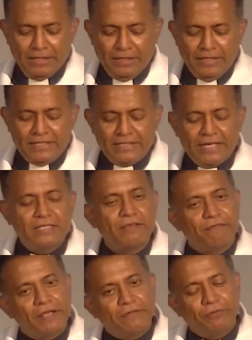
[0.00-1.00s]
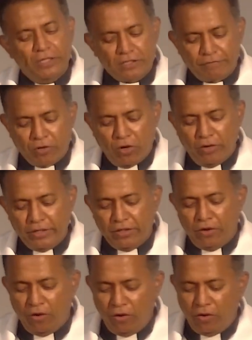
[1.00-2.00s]
He sees the faithfulness of God in
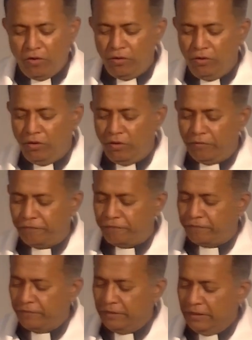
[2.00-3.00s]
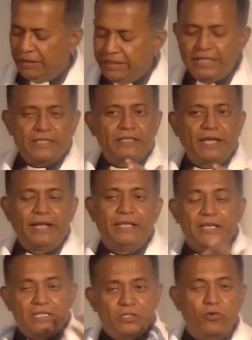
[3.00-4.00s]
all of this, and
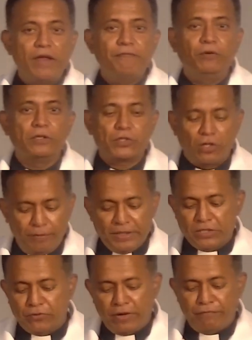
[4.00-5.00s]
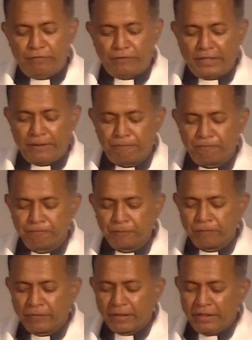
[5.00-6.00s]
he is grateful. Solomon is grateful for that.
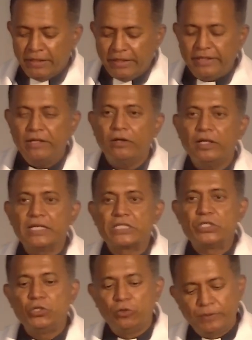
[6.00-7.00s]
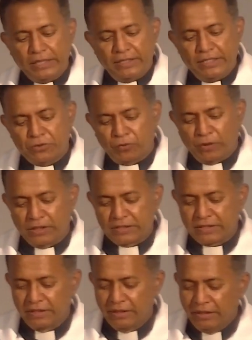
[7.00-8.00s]
He did not assume that this
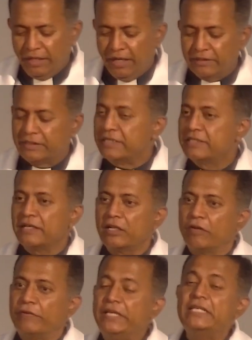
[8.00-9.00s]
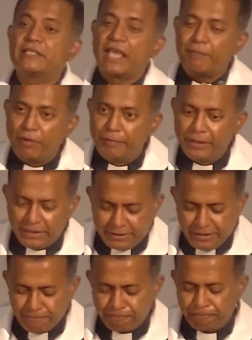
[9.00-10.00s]
was the result of his
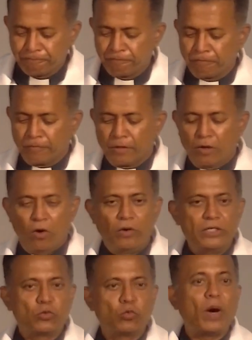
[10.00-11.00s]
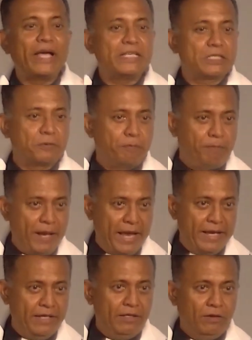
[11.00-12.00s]
capability or his wise
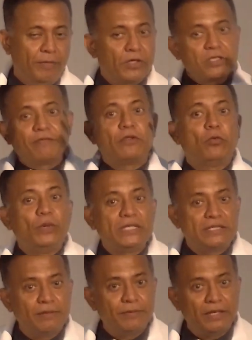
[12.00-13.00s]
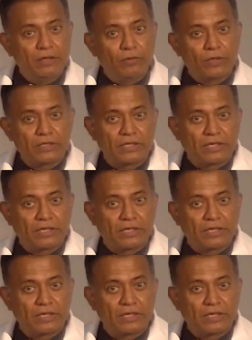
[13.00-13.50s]
planning or because of the wisdom that he was